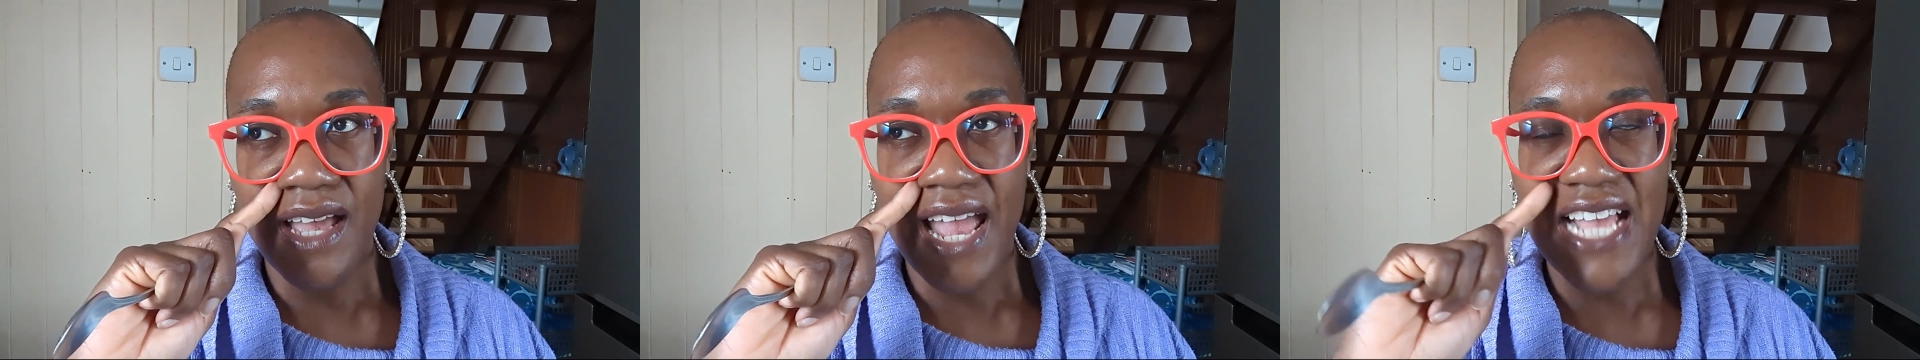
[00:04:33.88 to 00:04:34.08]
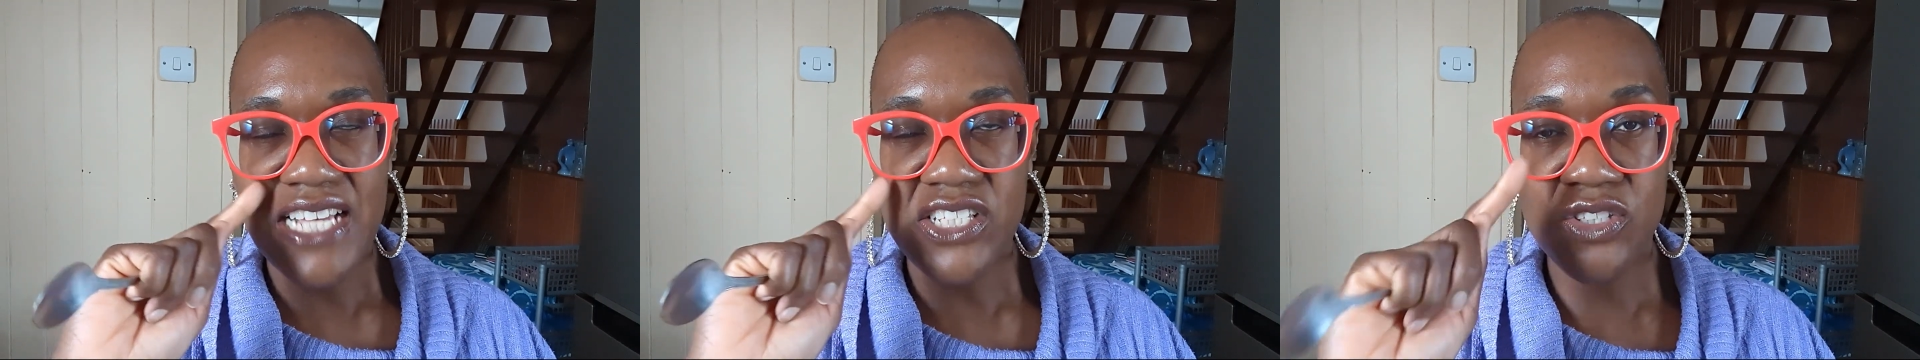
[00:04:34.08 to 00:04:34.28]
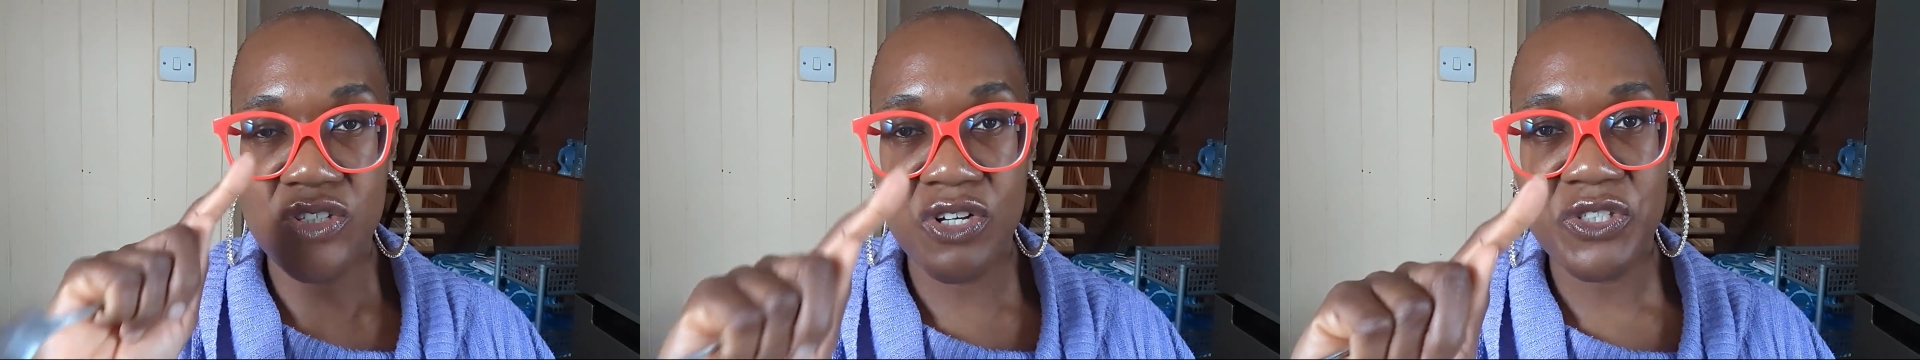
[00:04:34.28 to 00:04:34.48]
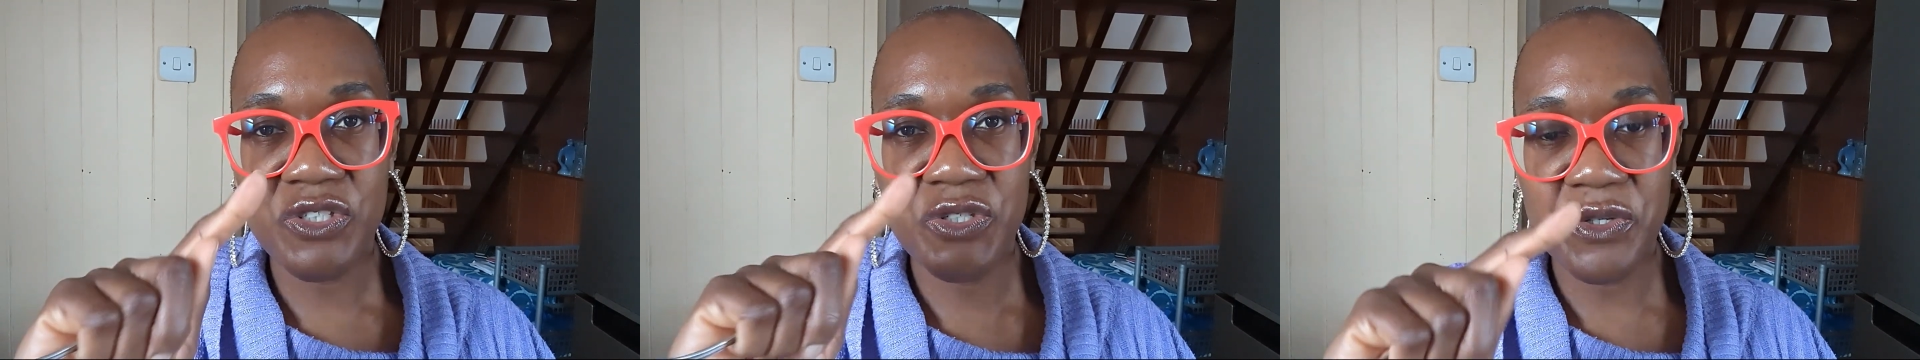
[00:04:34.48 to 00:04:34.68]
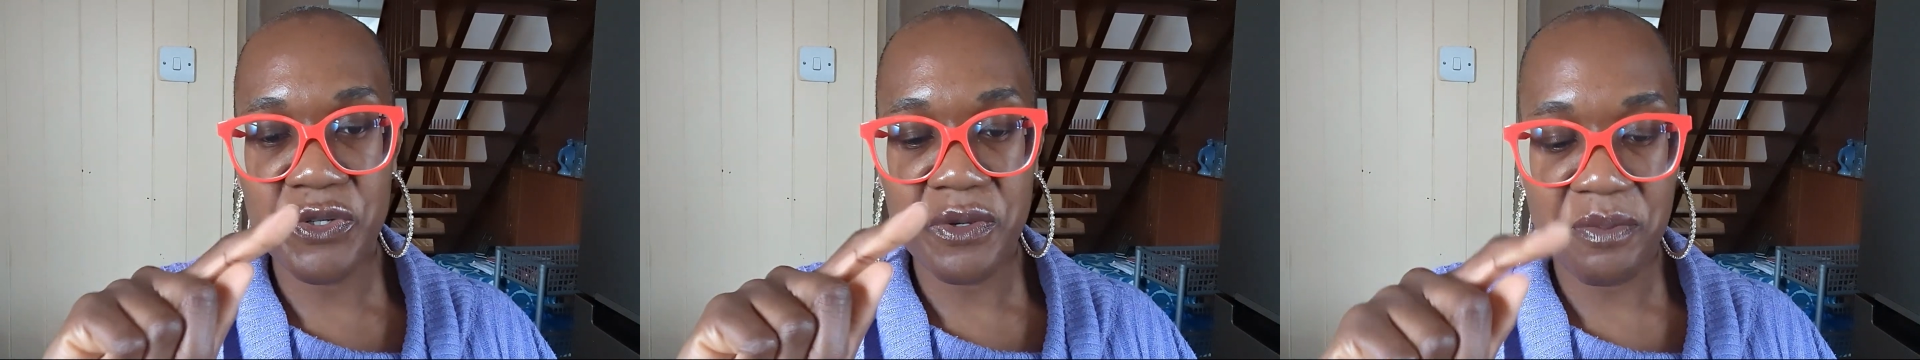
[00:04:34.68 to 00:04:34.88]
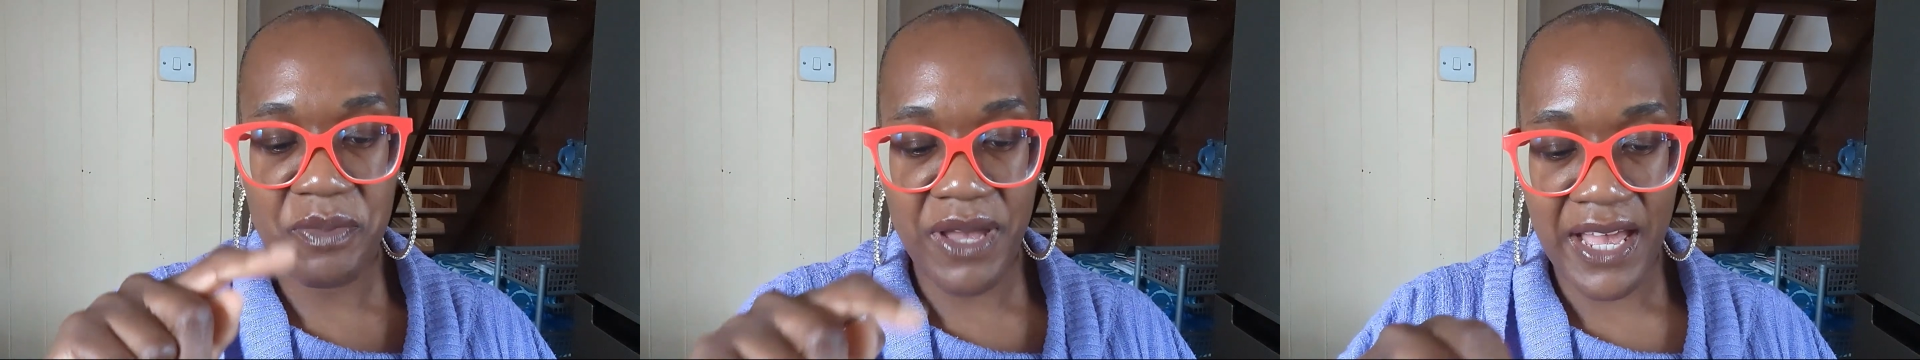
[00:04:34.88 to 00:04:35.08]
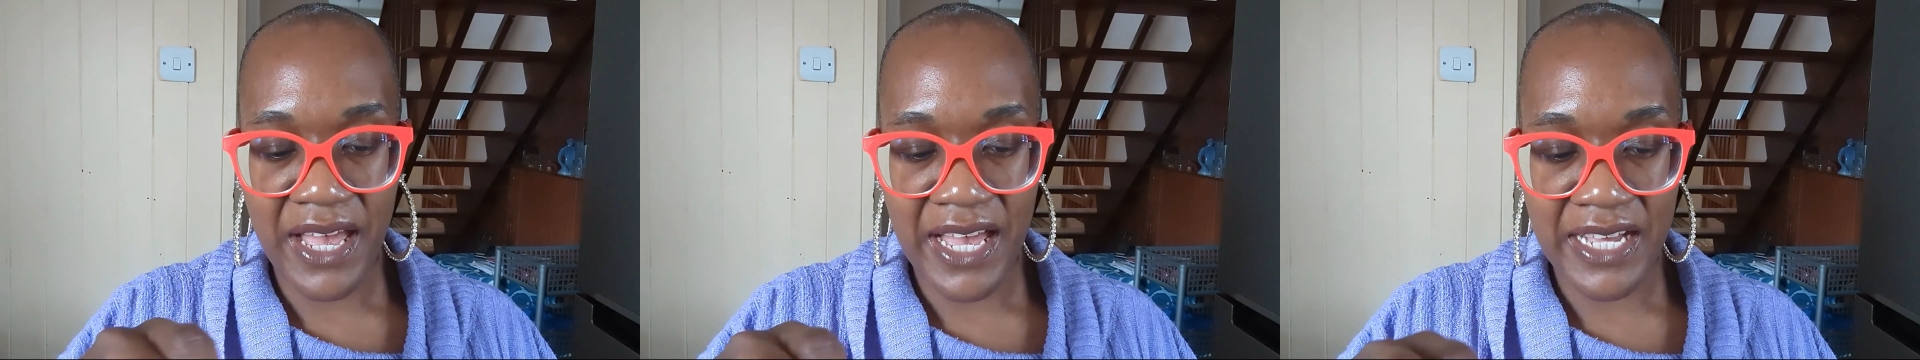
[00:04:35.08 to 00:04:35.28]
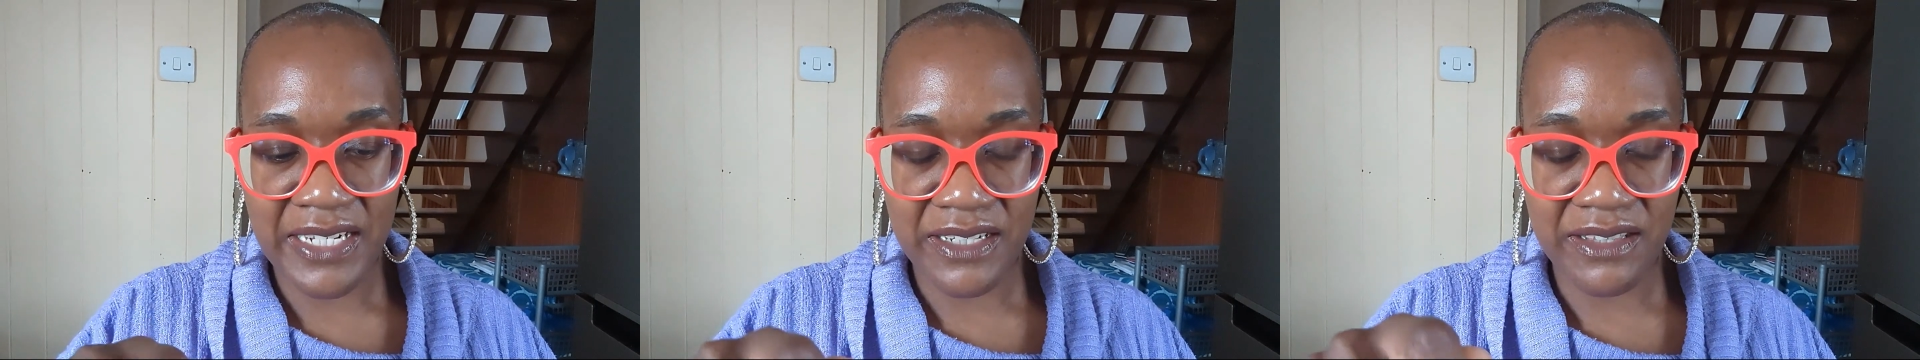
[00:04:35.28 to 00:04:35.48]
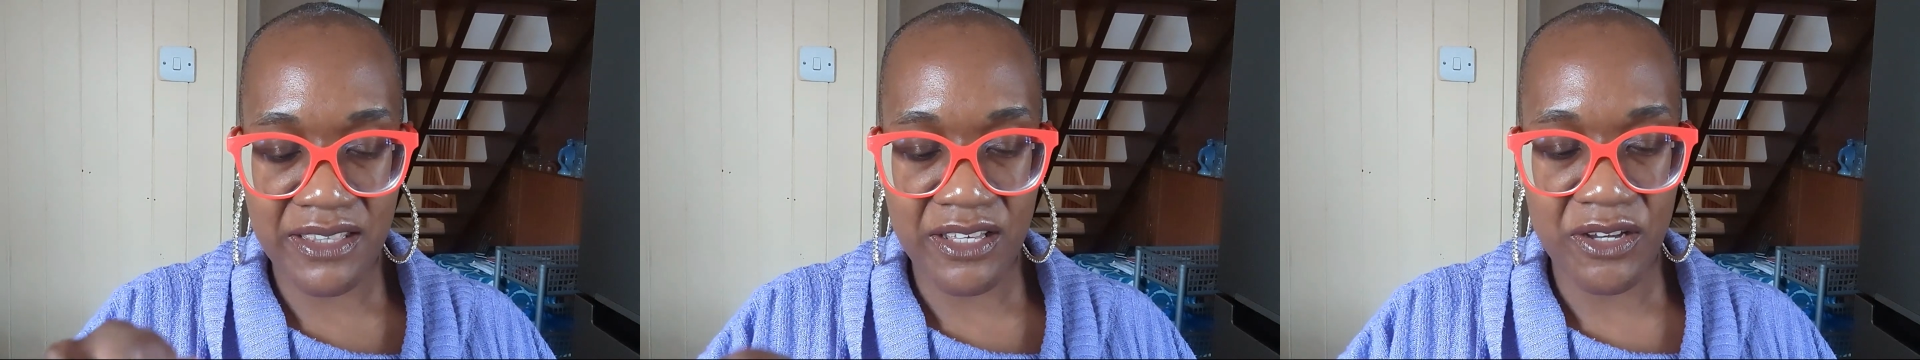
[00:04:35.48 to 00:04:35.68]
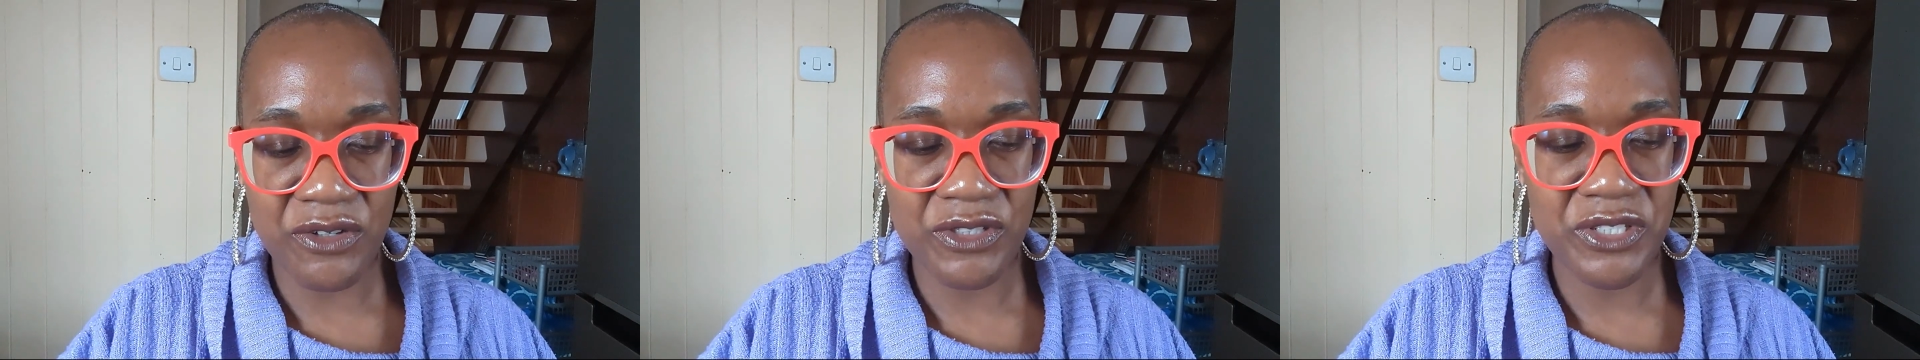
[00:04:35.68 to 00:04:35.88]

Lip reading: It's not too bad, though.